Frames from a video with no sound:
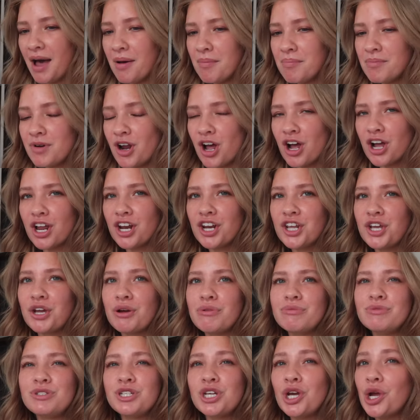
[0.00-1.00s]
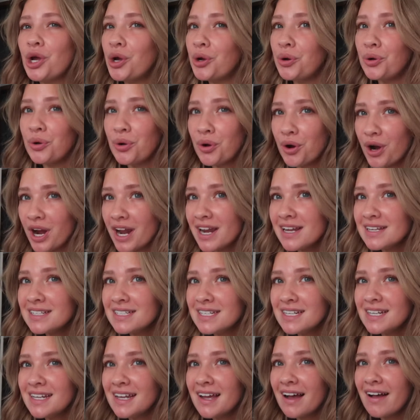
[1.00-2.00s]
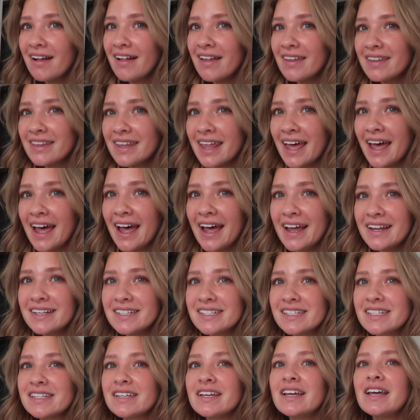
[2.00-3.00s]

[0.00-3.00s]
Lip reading: I'm not going to go too crazy on that,